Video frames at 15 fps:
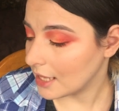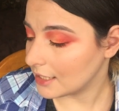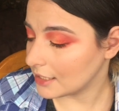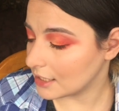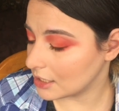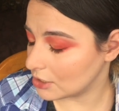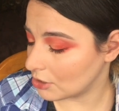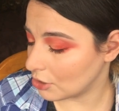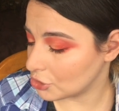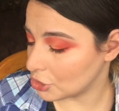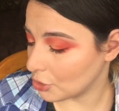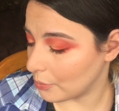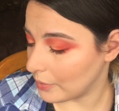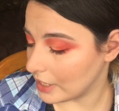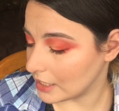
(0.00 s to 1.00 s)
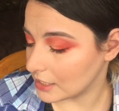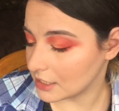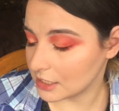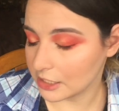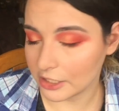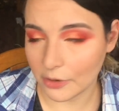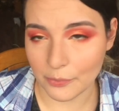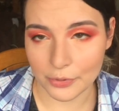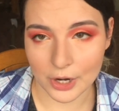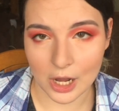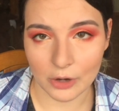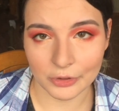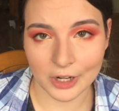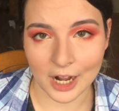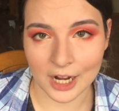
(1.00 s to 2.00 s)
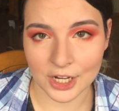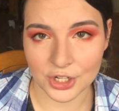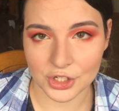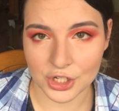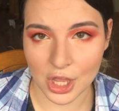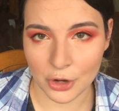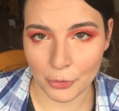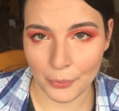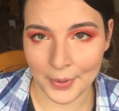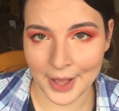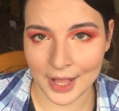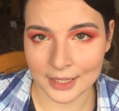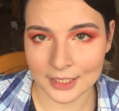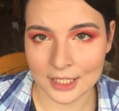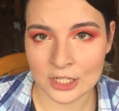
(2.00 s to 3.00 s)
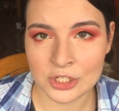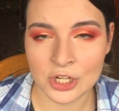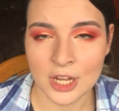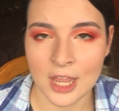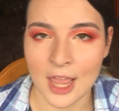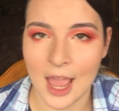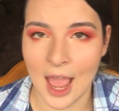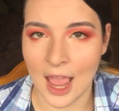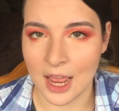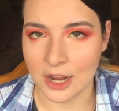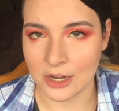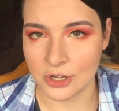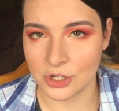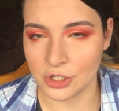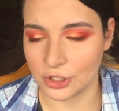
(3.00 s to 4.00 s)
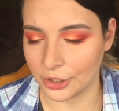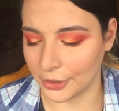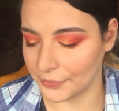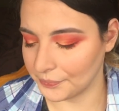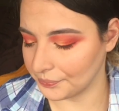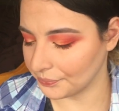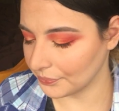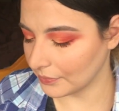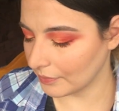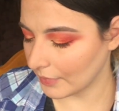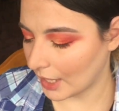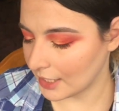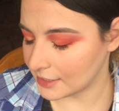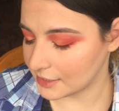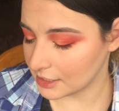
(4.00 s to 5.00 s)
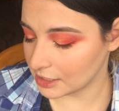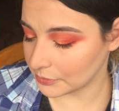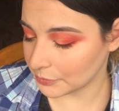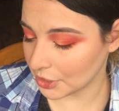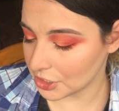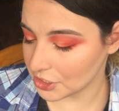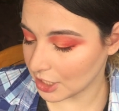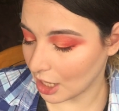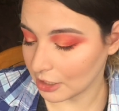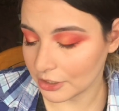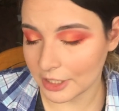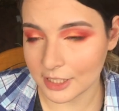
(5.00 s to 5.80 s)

This is not your basic brown eyeshadow palette and um, it's a smart color.